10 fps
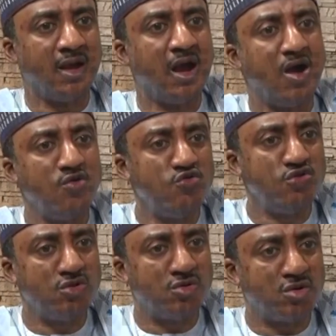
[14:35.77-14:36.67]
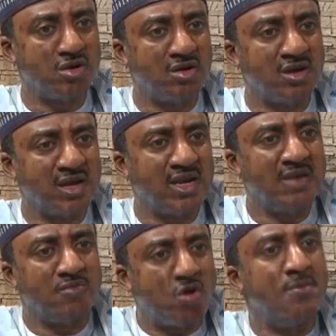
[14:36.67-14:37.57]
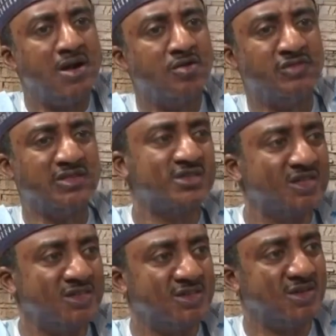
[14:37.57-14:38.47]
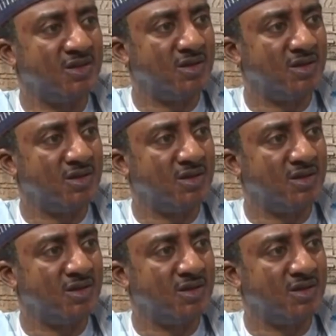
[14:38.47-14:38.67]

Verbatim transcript: How do you claim command of the state.